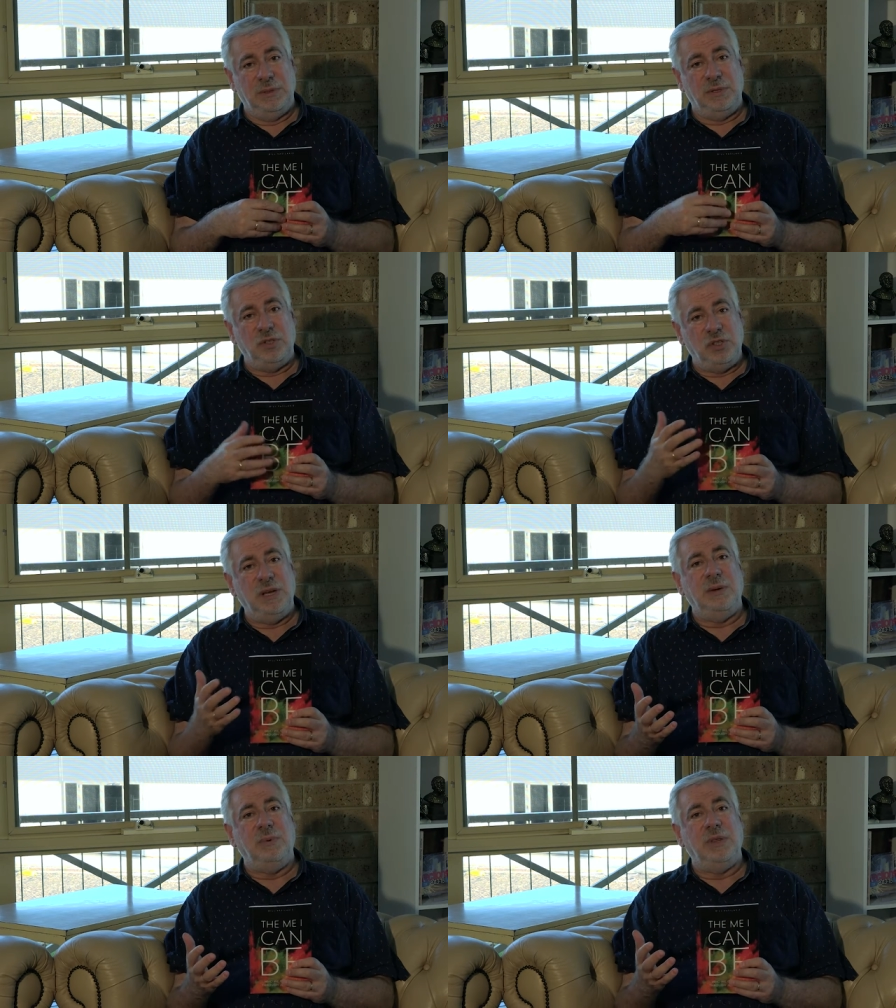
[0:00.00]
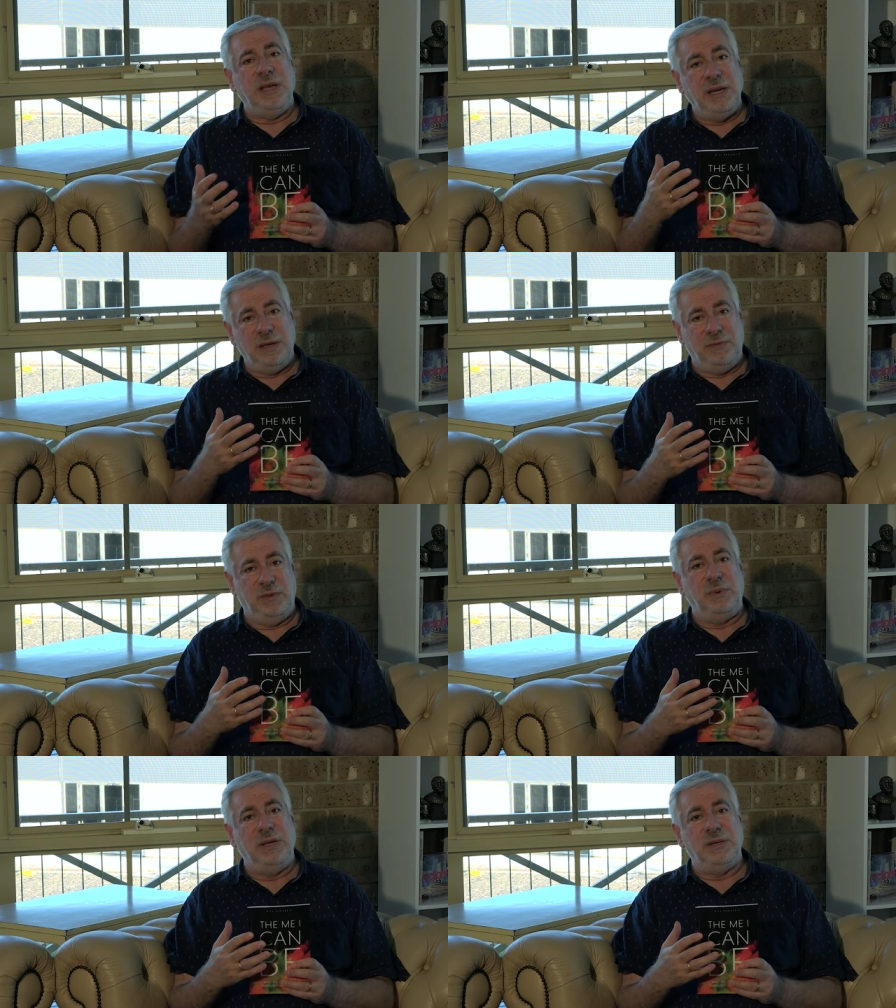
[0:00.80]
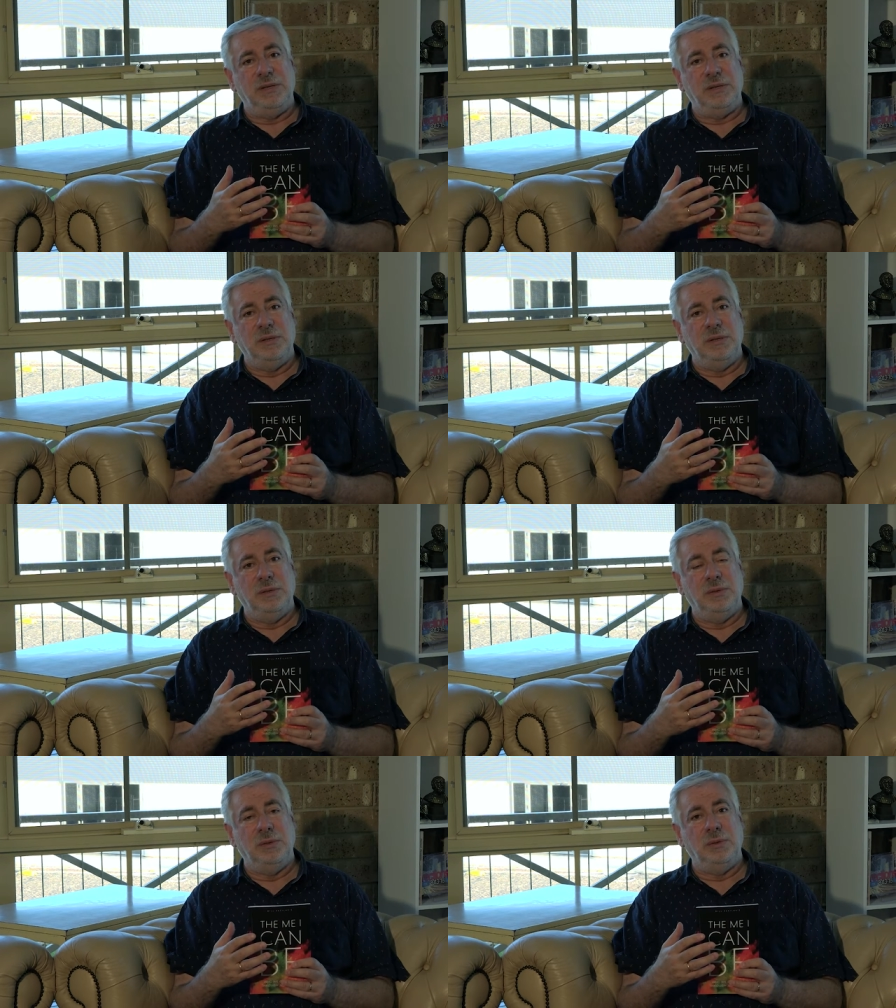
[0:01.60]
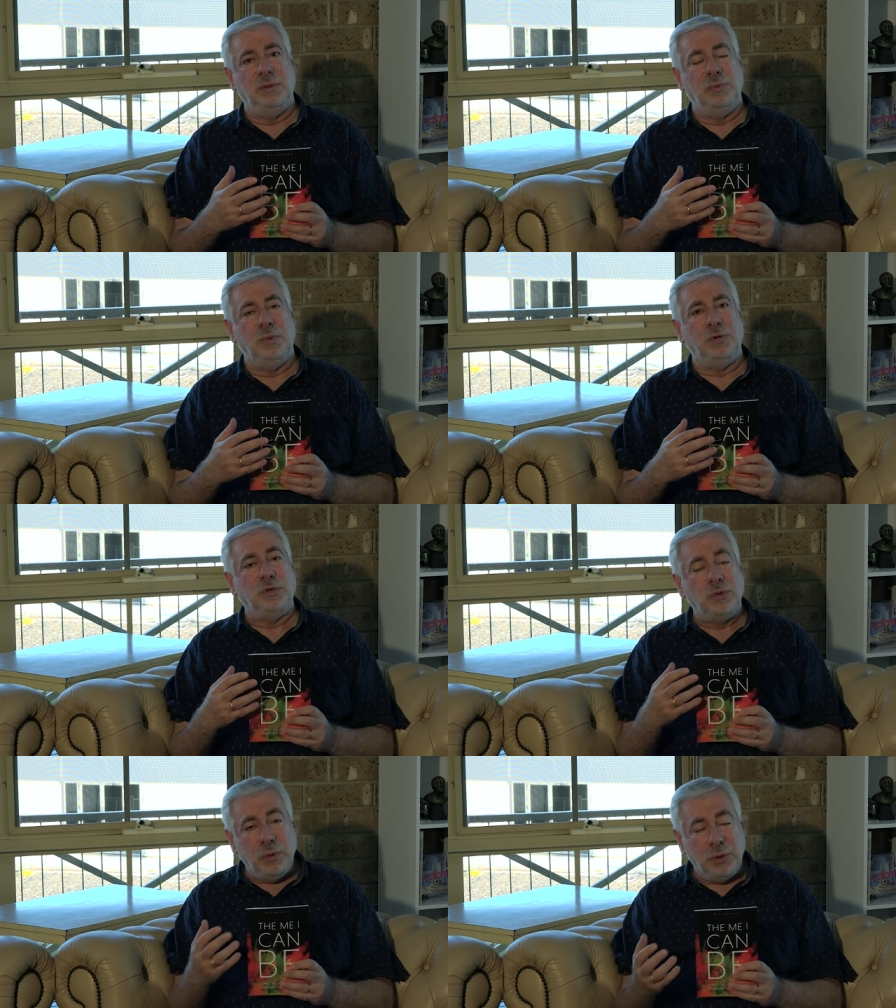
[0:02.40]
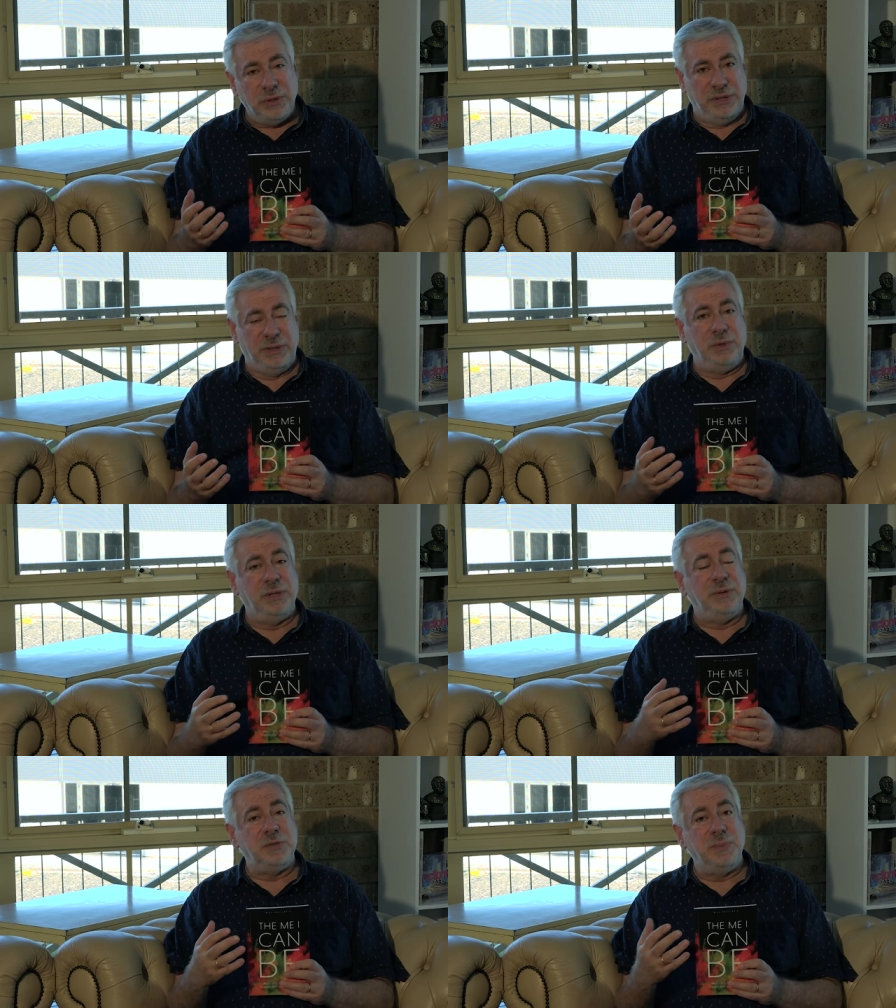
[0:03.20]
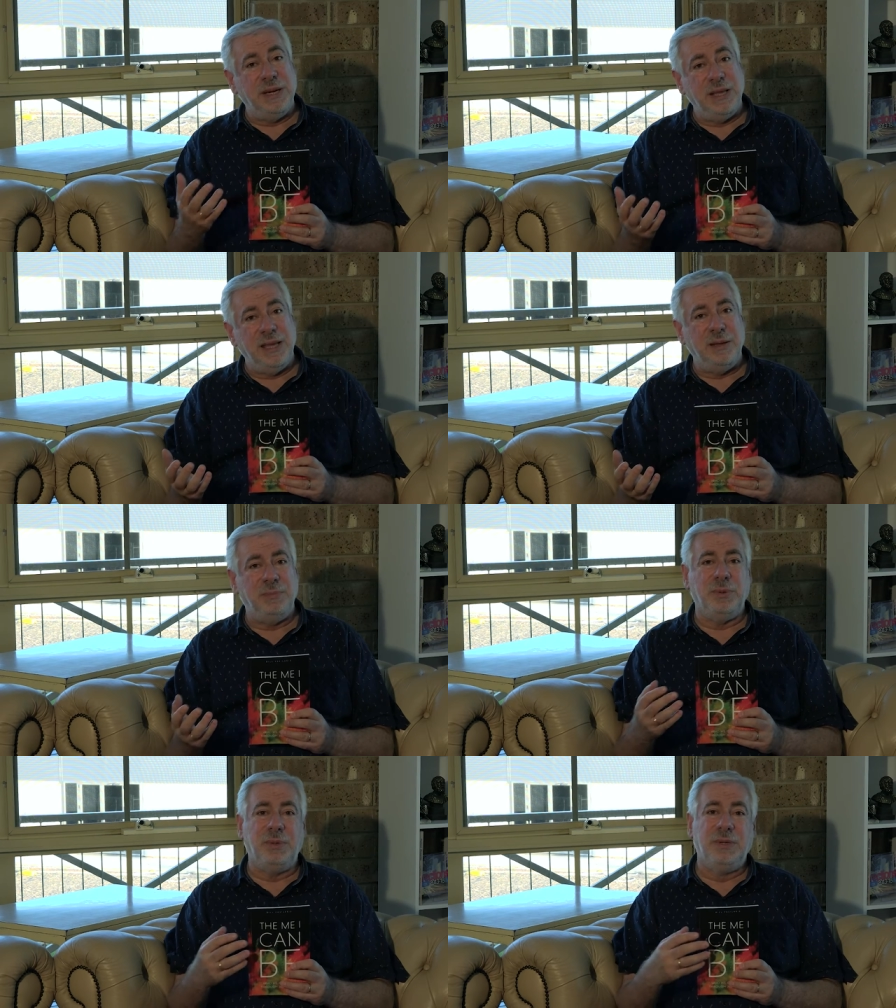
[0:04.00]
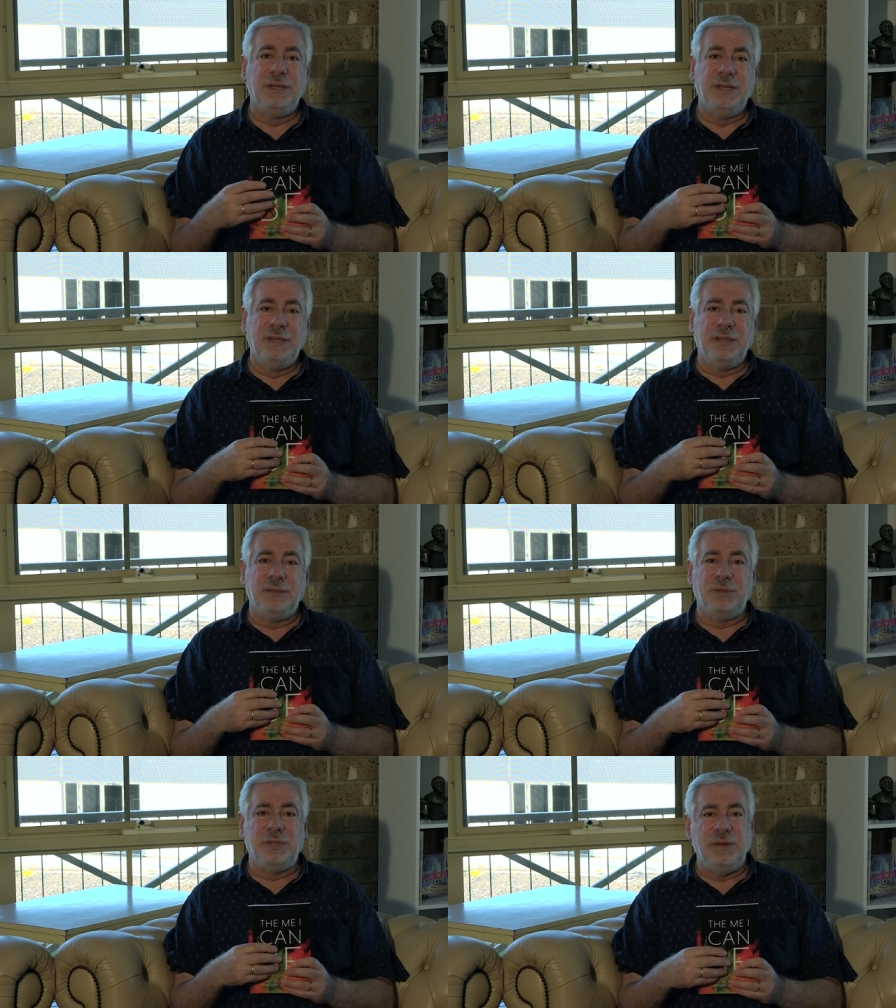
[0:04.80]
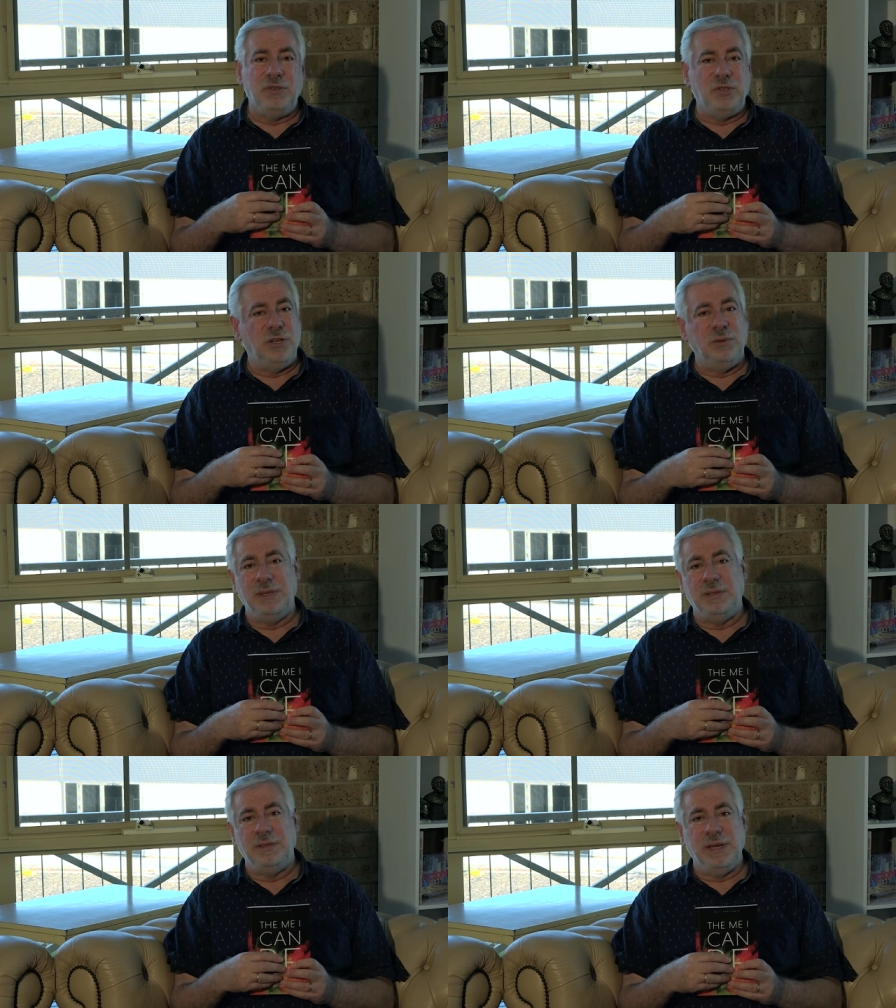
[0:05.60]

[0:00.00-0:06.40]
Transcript: to share with any of the readers who want to talk to them, whether it's Penny Hambor or Steve Sherman,